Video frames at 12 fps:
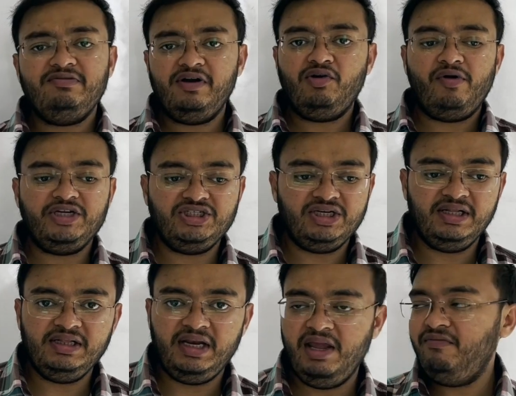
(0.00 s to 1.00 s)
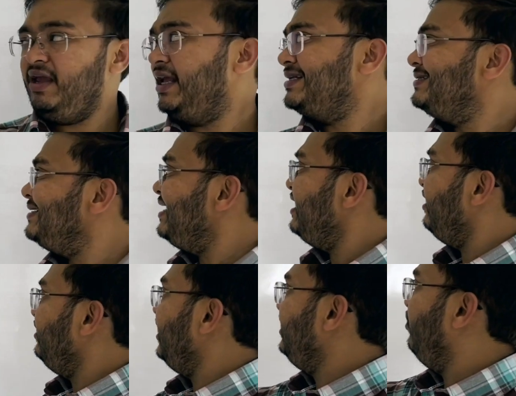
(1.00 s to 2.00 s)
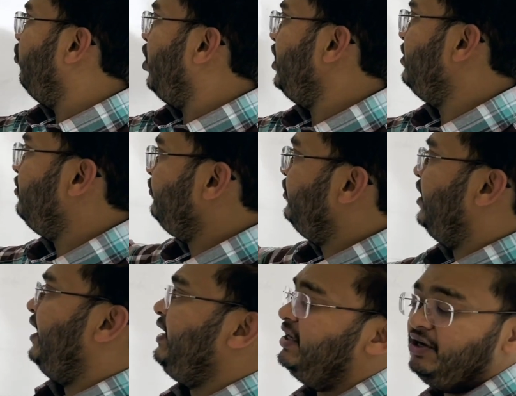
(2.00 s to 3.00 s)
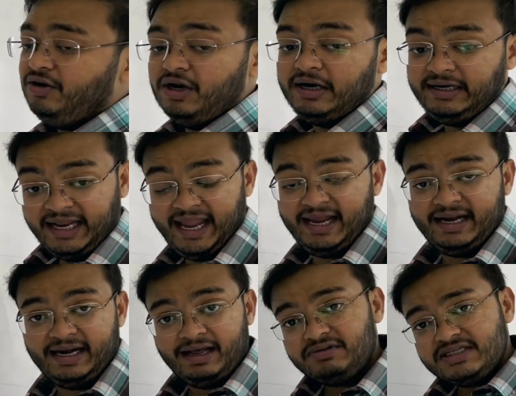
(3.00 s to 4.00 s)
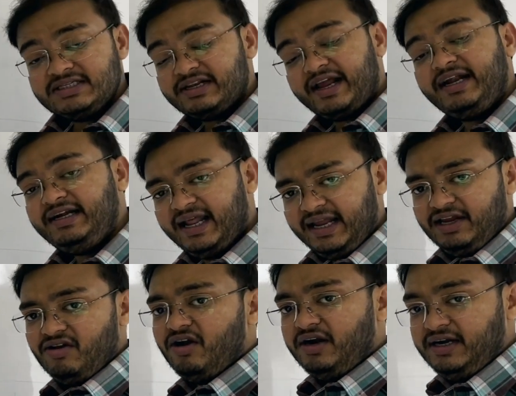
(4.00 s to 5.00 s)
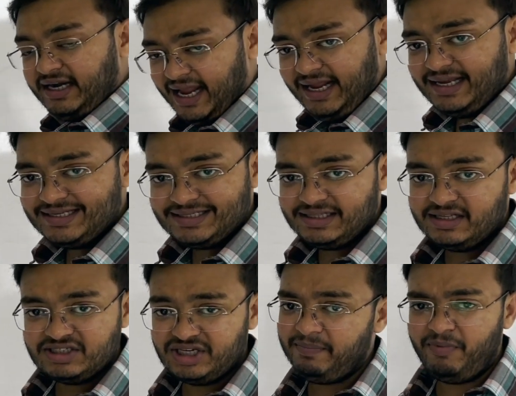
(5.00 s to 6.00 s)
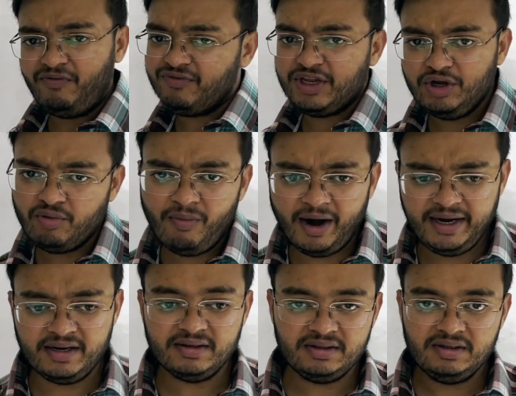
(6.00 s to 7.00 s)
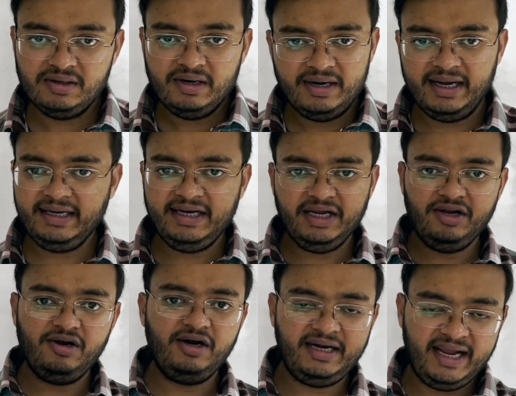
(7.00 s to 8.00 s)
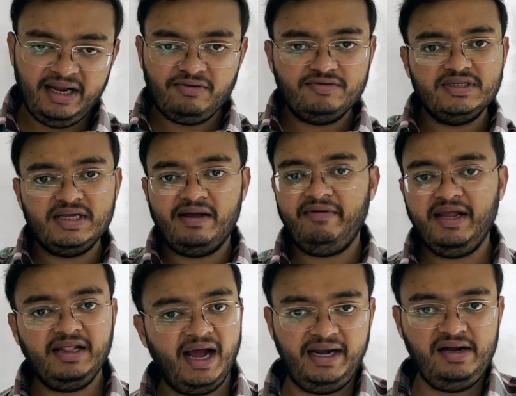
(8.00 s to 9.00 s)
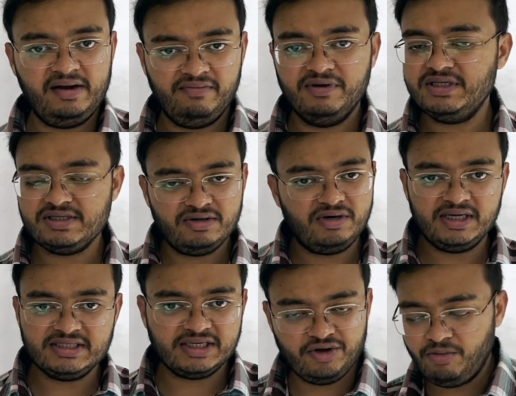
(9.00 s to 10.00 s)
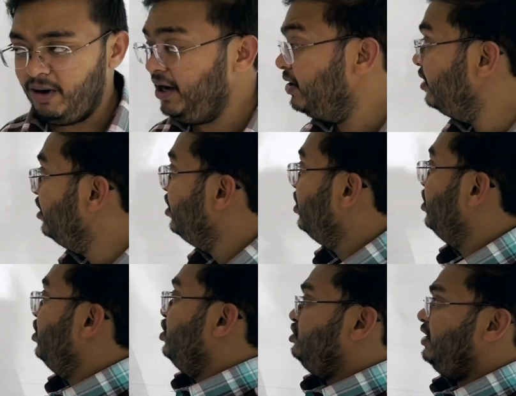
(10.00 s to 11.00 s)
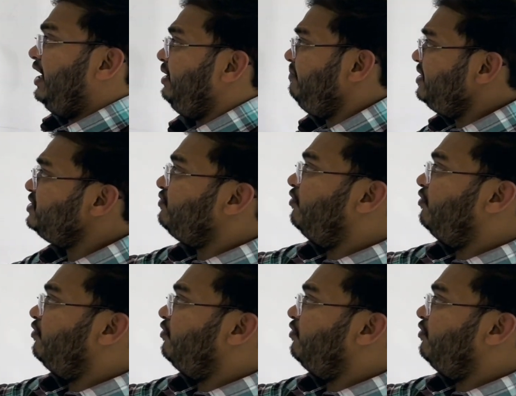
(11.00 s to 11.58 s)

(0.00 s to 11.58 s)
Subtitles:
our question 3, we can see here that the volume of the rectangular tank. Now this rectangular tank is in the shape of cuboid. Rectangular tank having the height which is known as a cuboid. So that means